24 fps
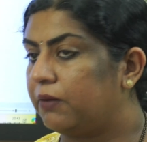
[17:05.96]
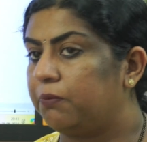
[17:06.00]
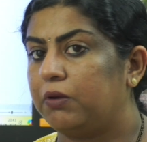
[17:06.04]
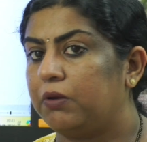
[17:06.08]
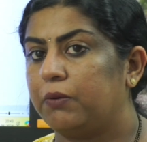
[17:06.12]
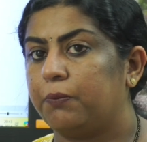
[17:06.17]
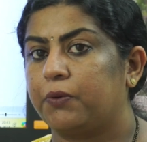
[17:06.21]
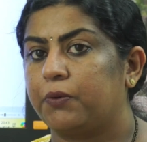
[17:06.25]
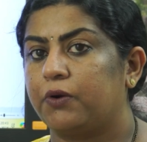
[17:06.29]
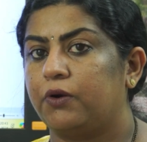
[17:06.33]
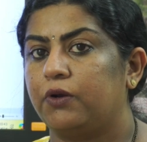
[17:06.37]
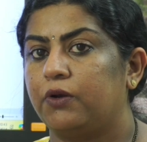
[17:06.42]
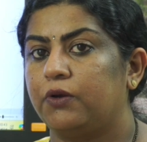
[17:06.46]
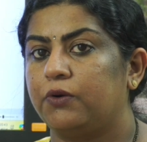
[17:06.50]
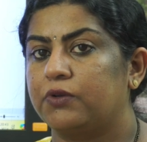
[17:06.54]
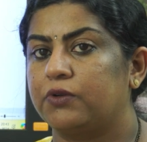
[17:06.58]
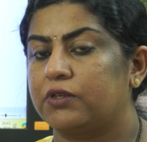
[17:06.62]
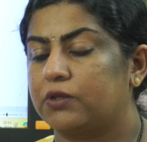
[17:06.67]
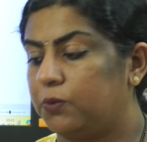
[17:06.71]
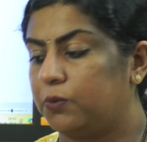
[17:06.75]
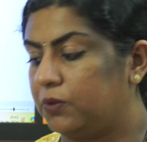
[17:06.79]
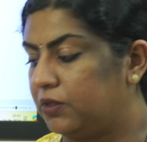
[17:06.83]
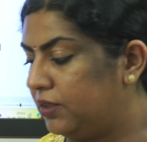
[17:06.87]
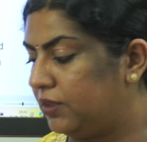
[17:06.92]
be
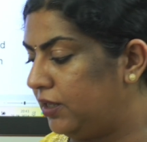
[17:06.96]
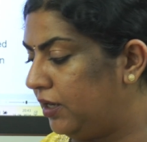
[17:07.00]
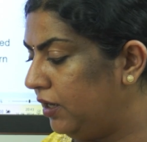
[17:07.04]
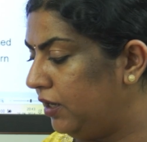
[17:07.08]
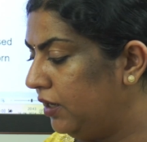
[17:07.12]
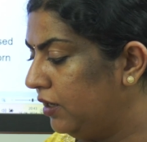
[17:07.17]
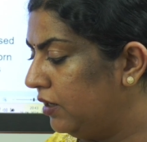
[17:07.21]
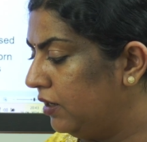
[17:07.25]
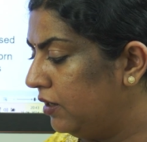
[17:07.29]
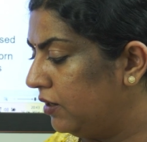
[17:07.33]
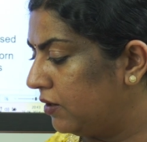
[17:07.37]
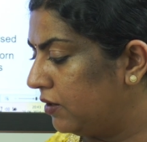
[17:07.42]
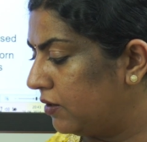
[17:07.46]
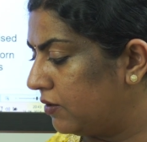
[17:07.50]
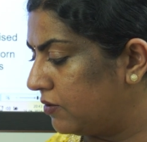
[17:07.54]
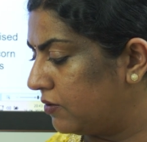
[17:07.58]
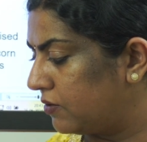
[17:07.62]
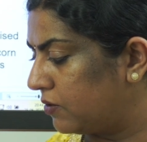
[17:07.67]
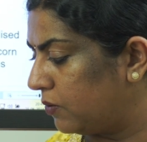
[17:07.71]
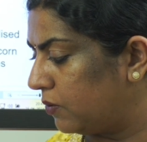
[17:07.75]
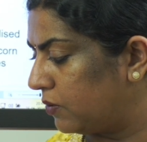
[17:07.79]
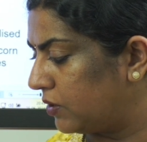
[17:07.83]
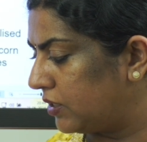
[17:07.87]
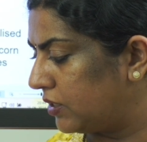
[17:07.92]
produced with the
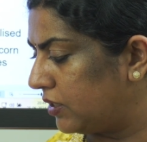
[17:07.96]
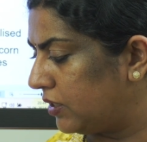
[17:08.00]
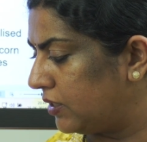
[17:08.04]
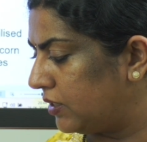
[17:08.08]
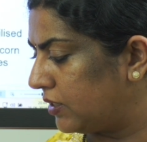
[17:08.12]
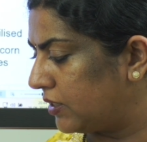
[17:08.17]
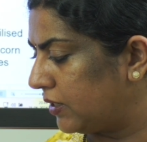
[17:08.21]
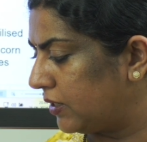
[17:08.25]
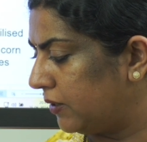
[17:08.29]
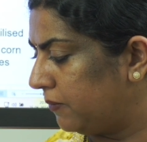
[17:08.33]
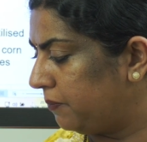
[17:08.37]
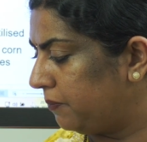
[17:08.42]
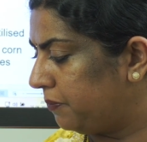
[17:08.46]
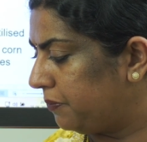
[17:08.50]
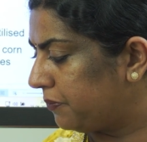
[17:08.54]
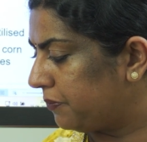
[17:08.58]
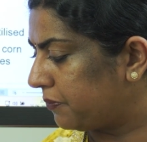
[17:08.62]
resources.